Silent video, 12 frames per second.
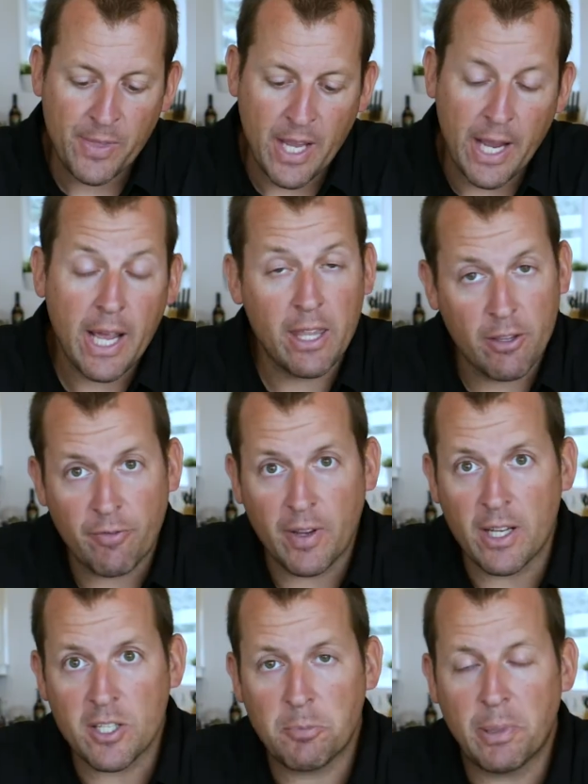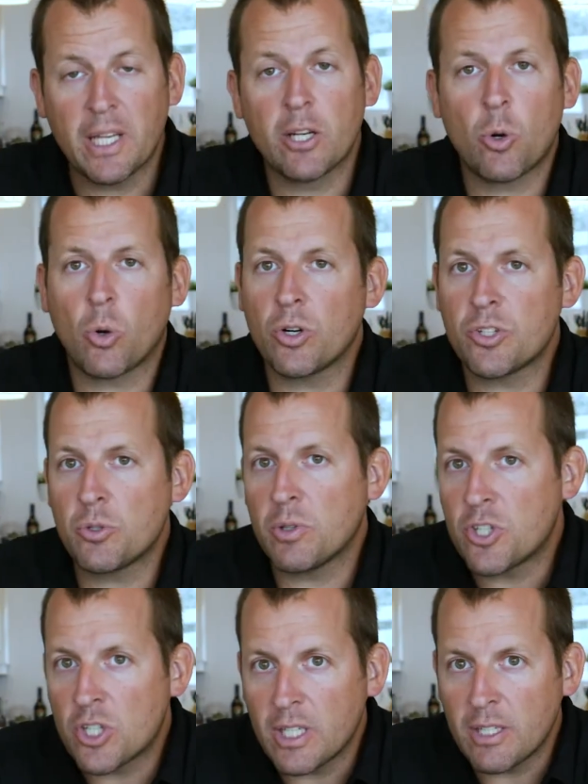and the fan speed in order to
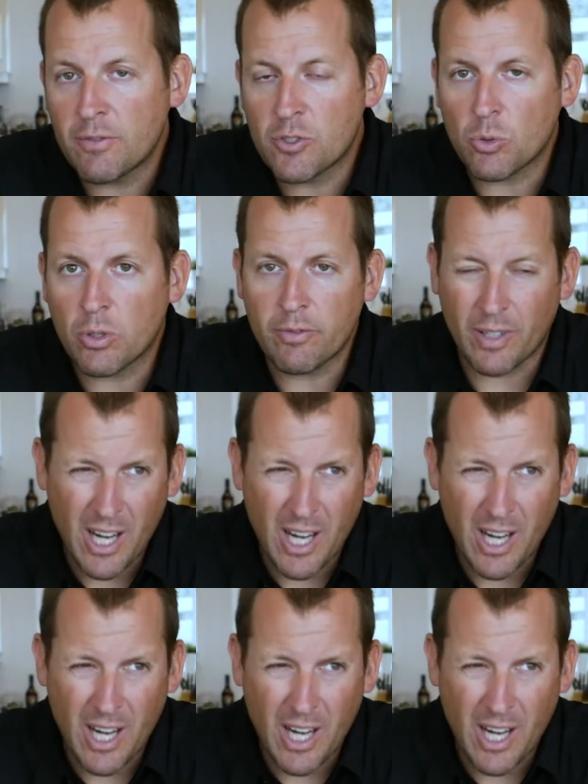achieve sort of a